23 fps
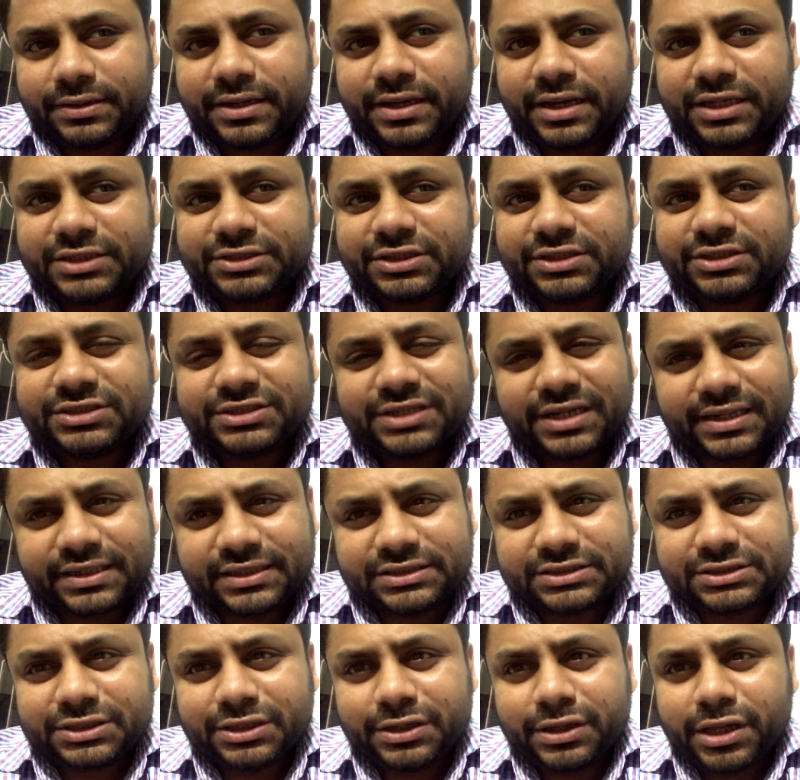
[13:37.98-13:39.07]

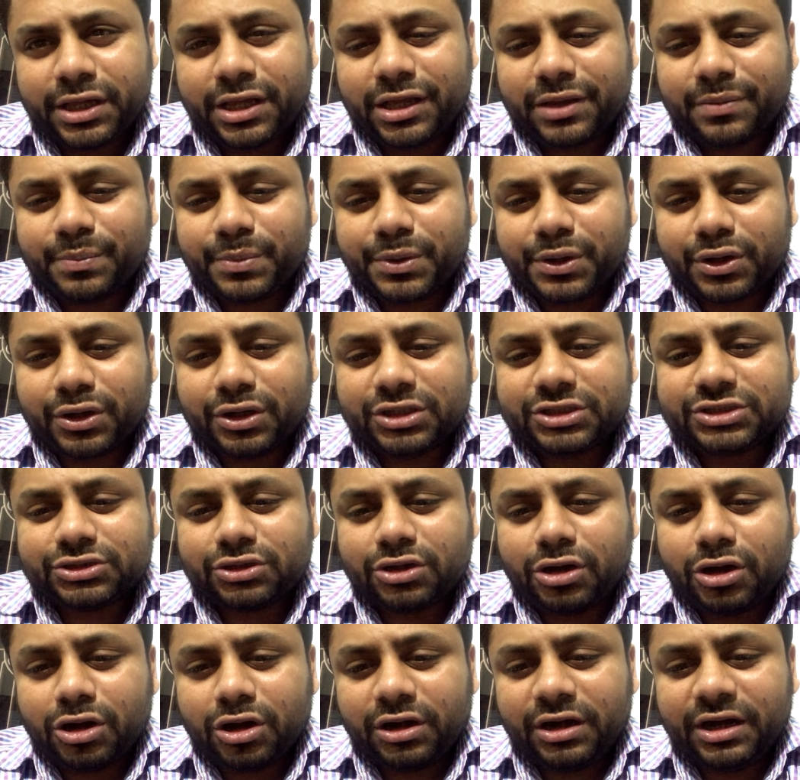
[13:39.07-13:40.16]
exercise, because
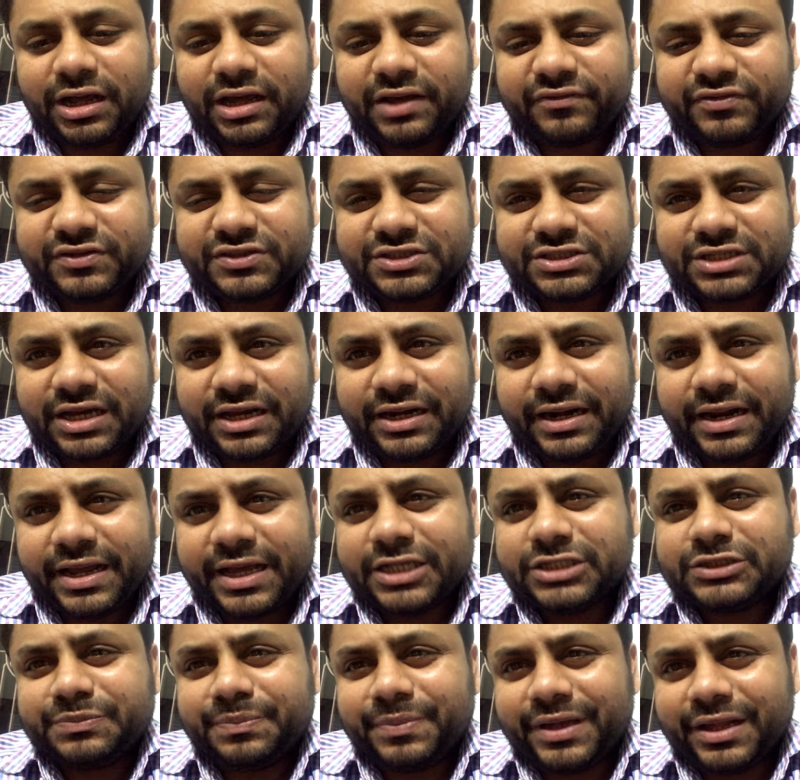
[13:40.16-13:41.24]
our lifestyle
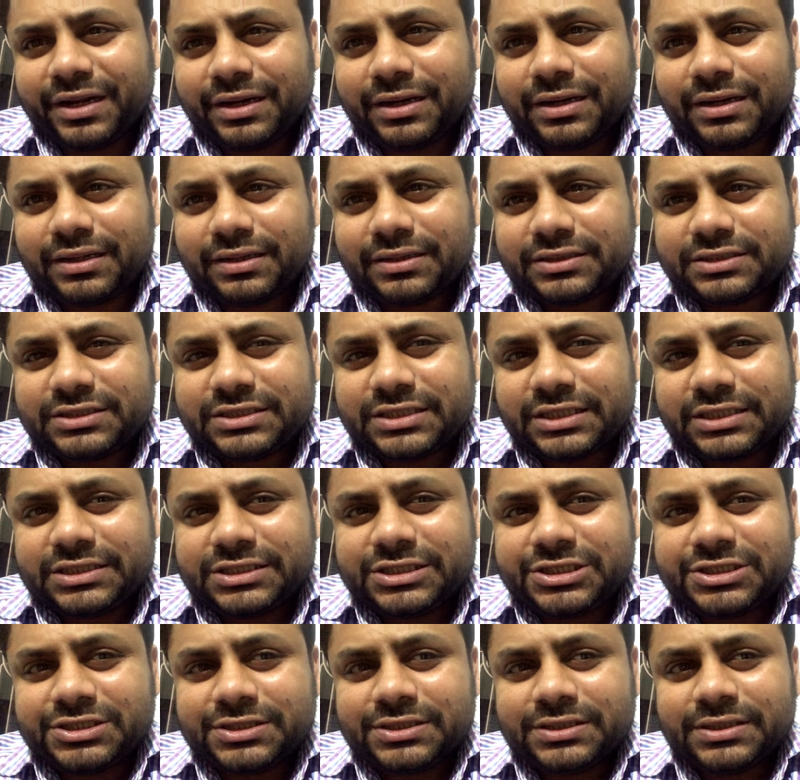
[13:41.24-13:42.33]
has been
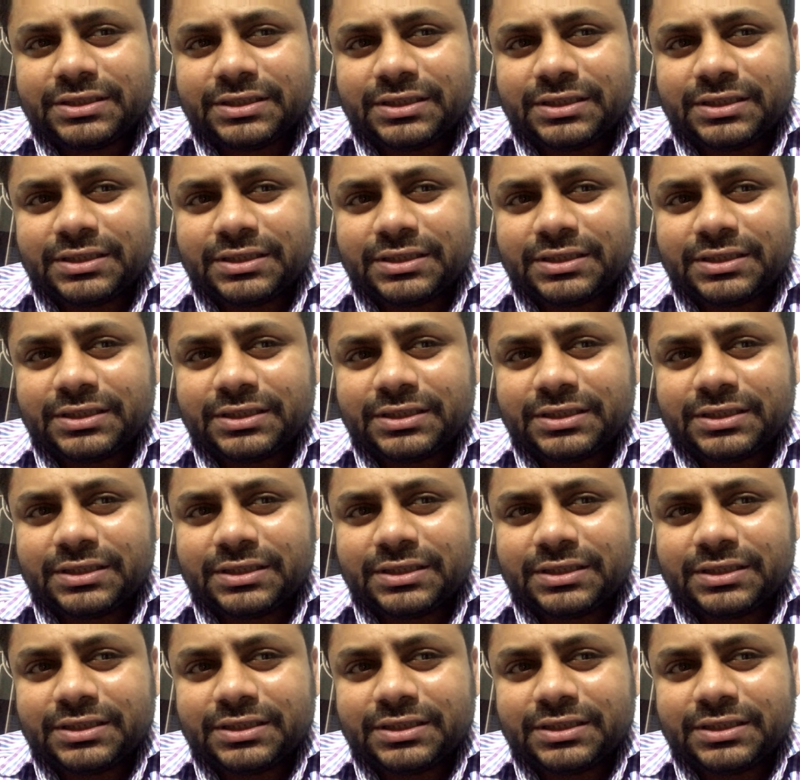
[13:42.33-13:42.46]
such